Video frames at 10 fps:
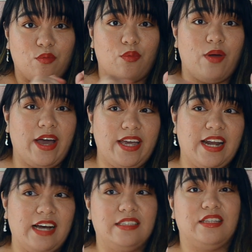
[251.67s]
right
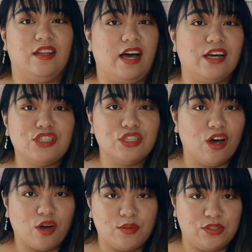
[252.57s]
as the last
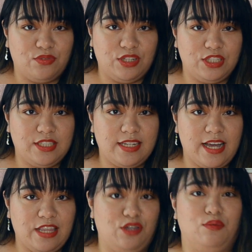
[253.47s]
knock was finishing
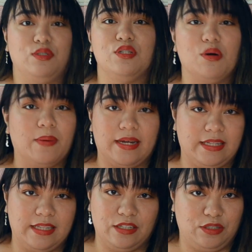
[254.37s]
and there was nobody
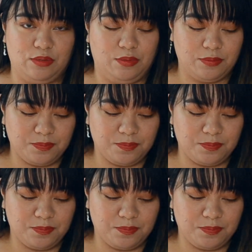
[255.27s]
there, dude.